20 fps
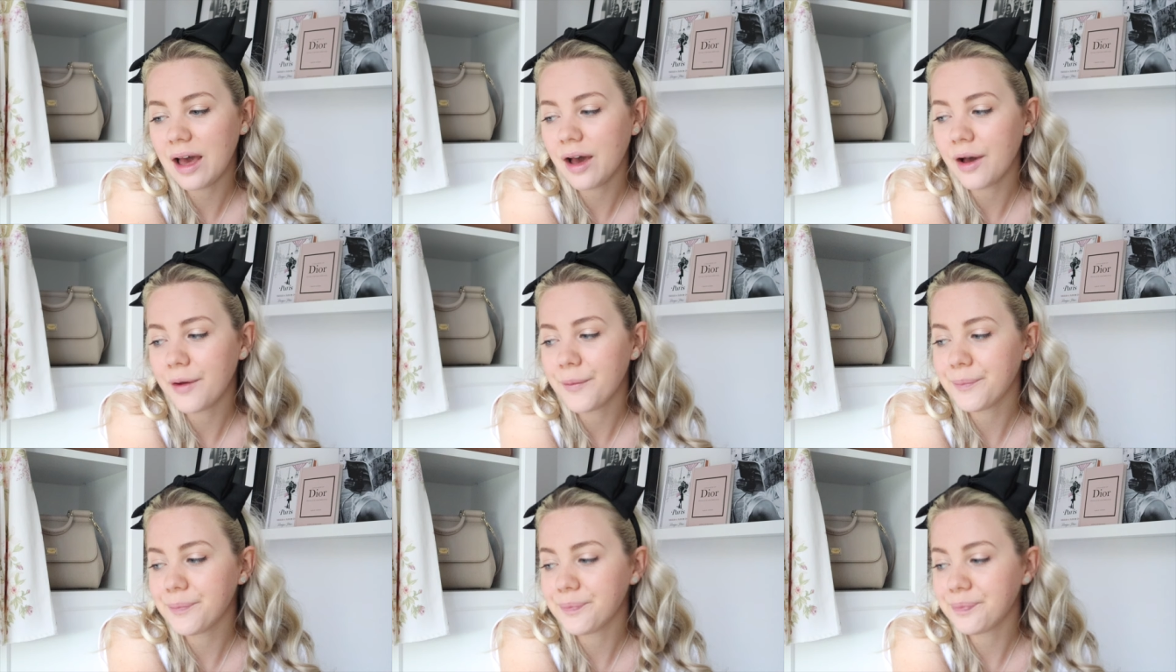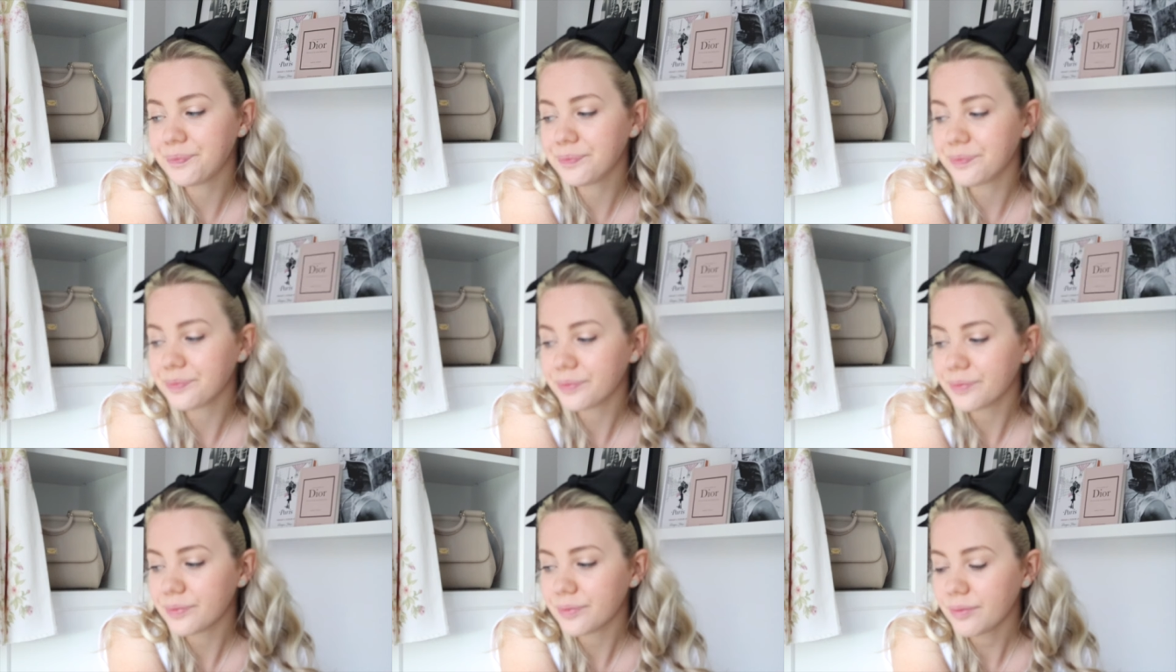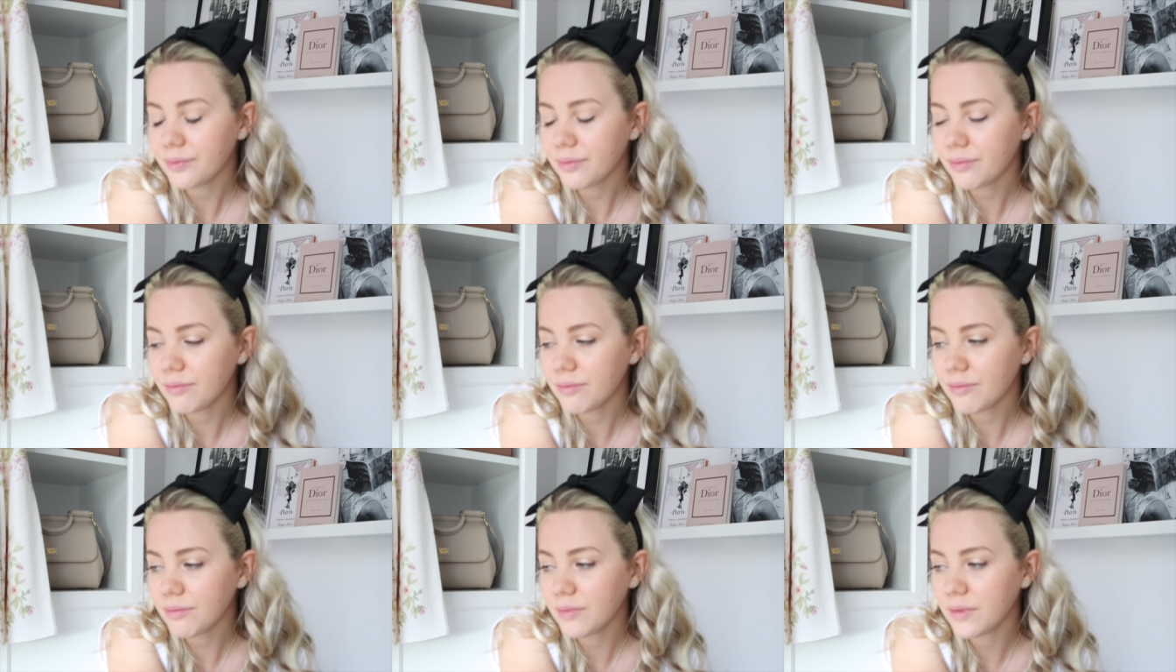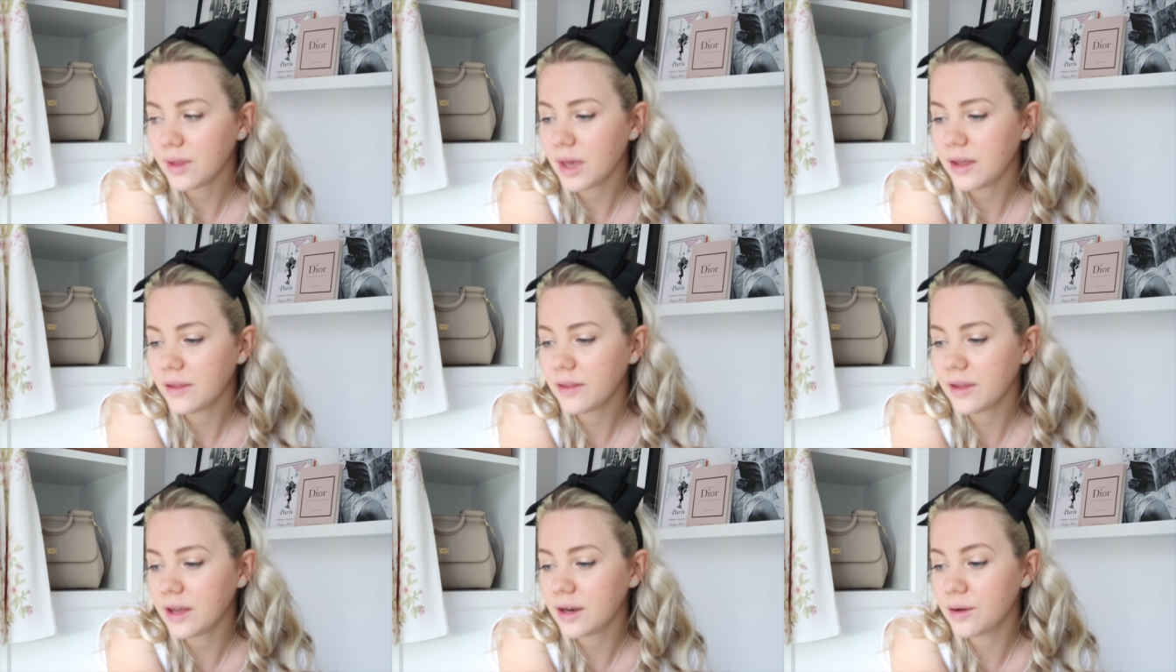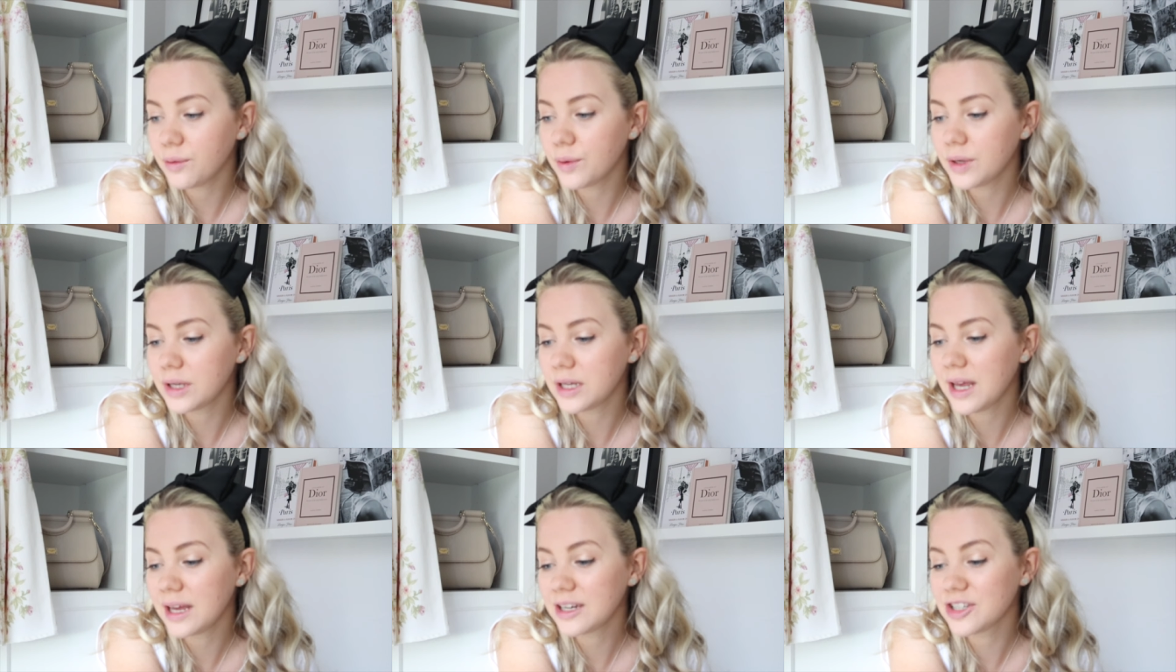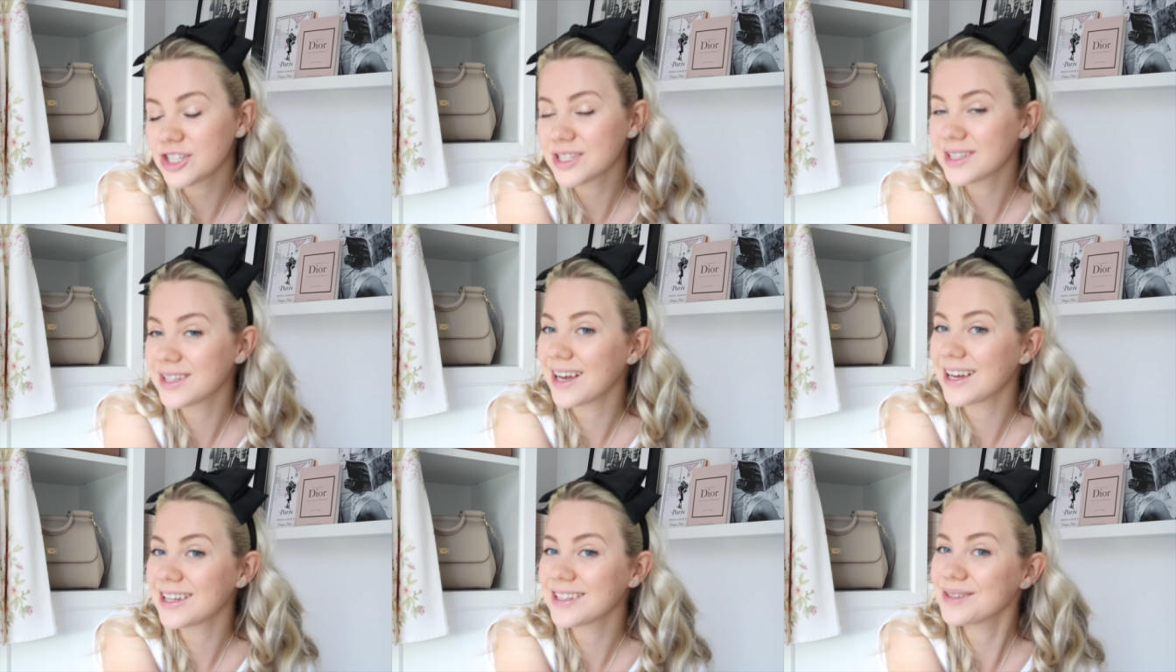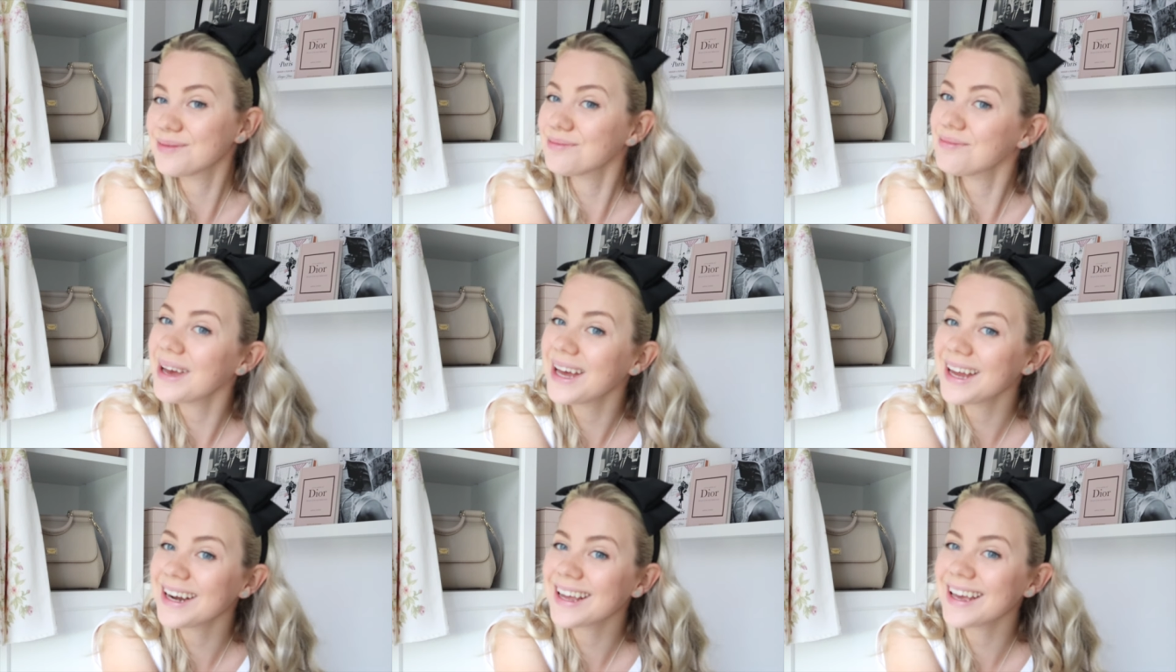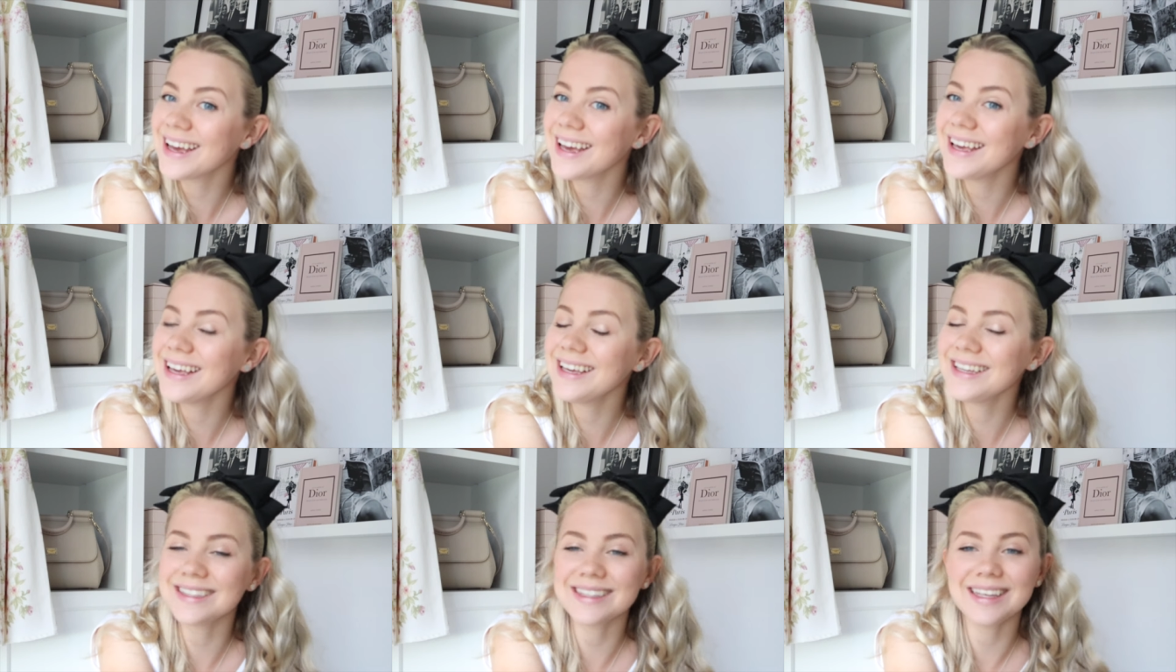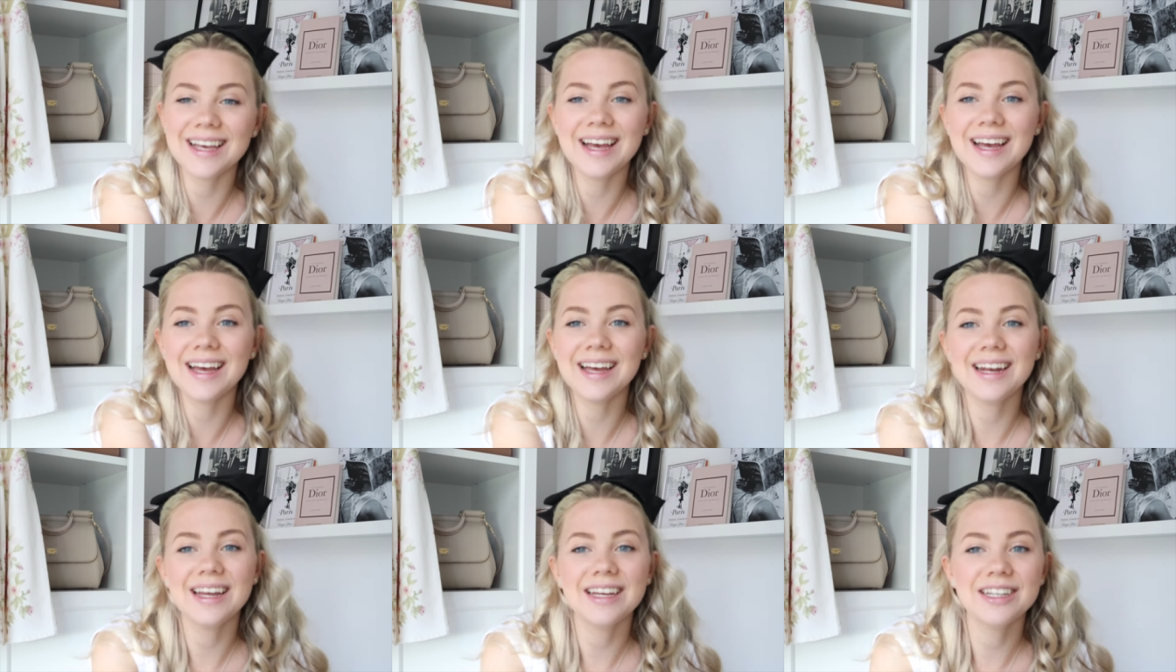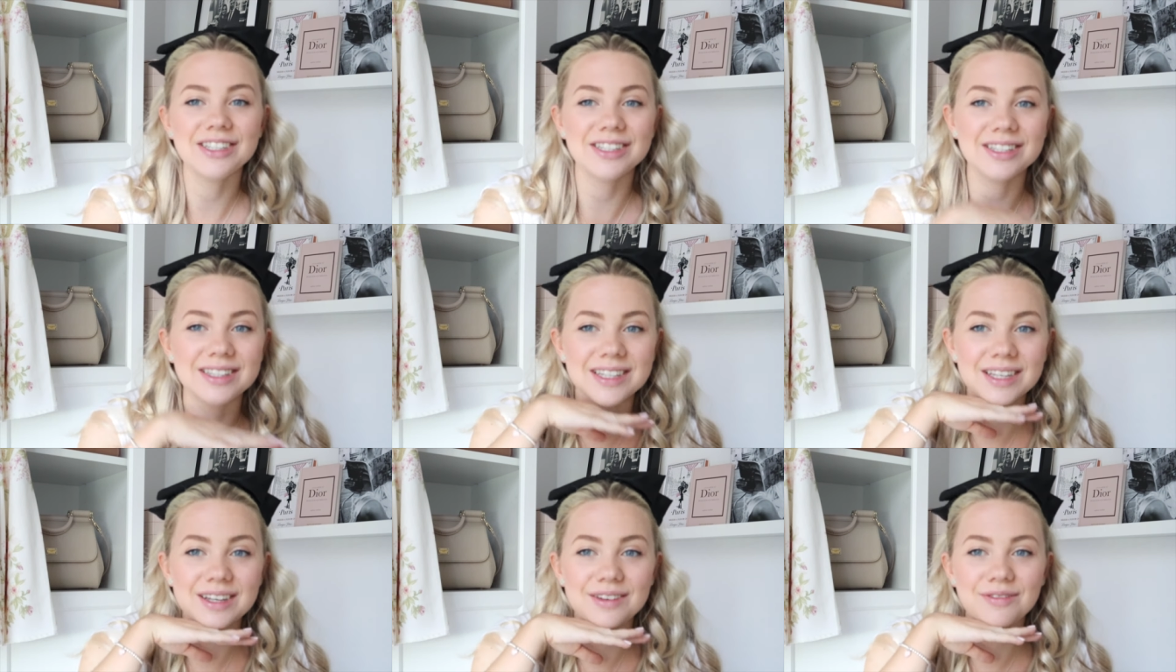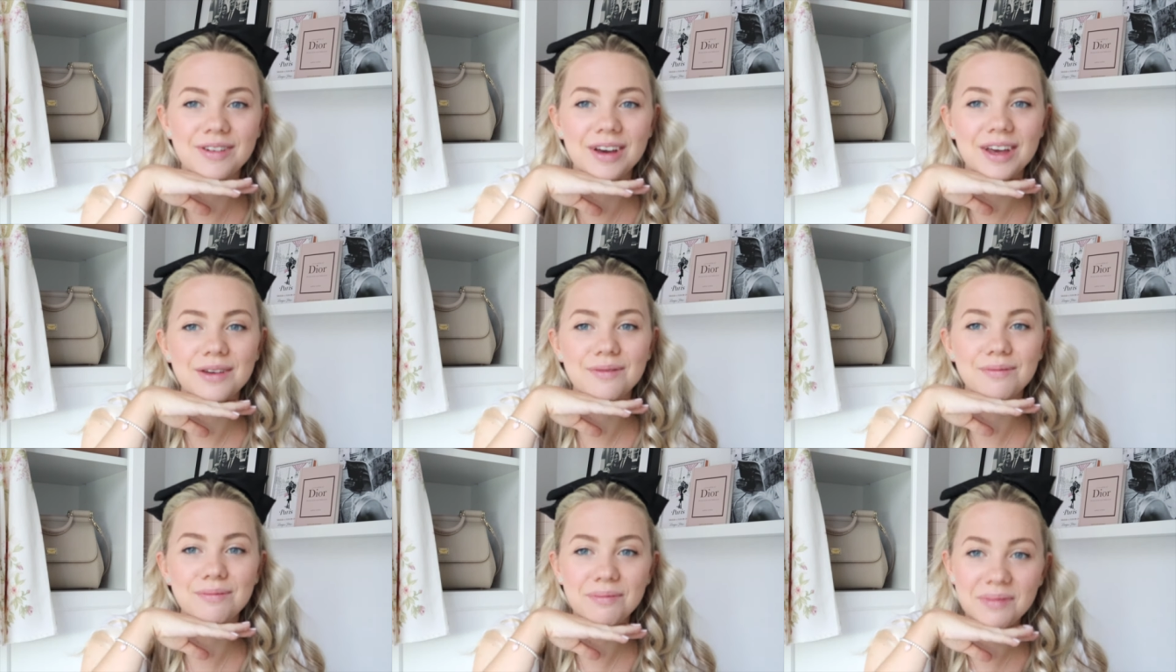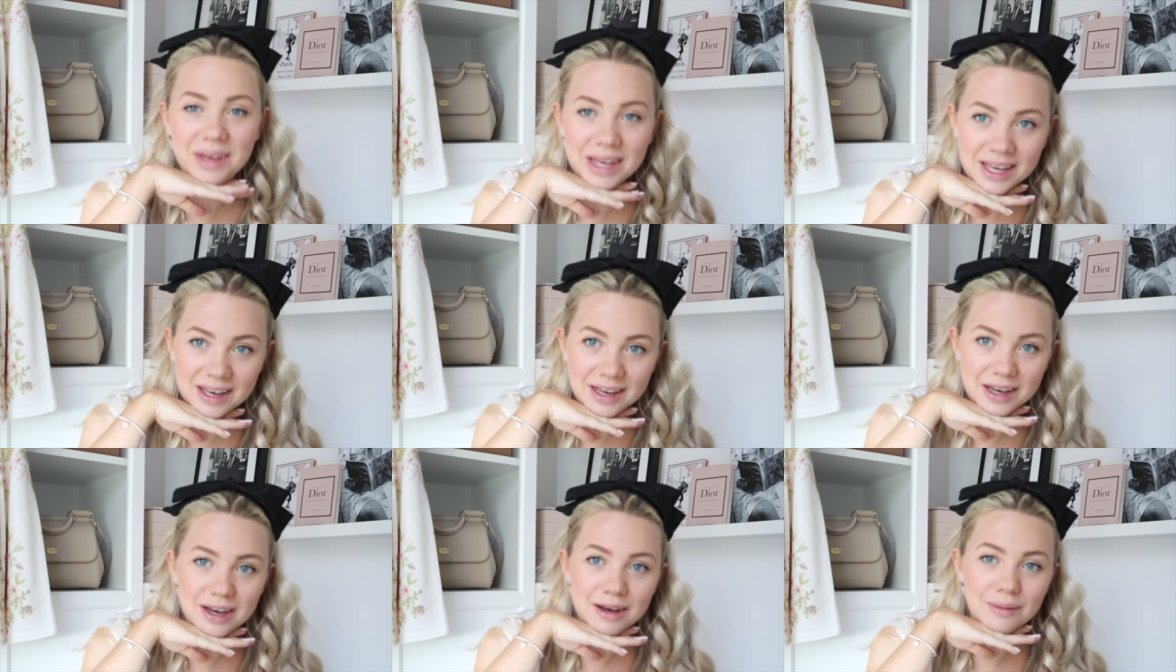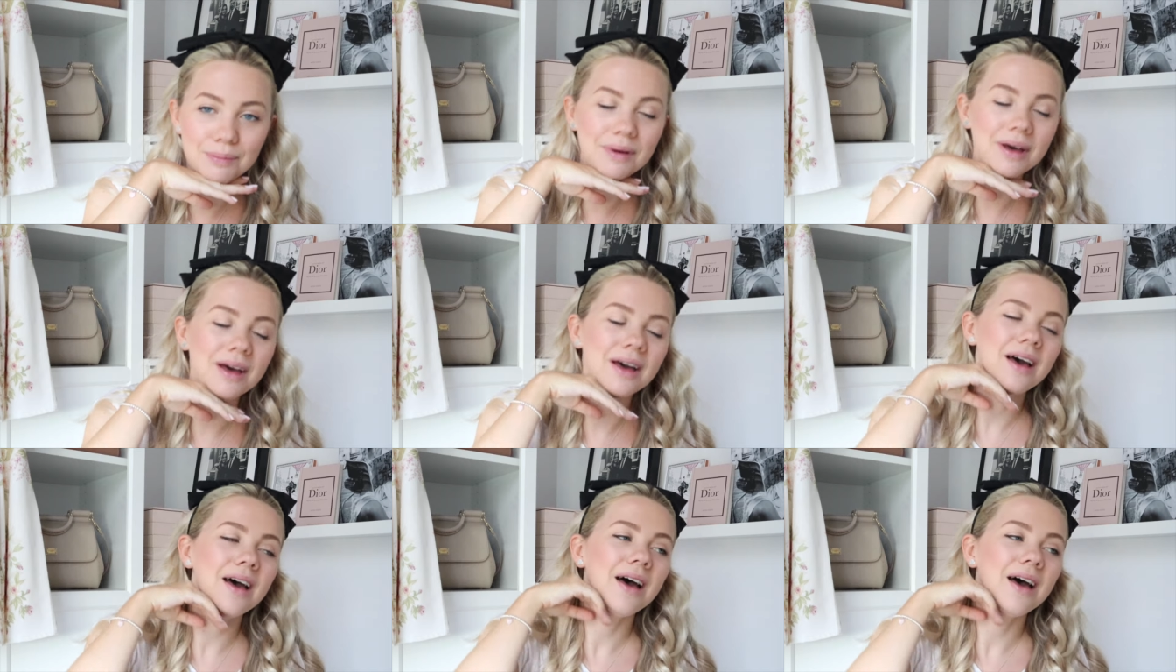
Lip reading: and then we just had some pancakes, and I just did my makeup.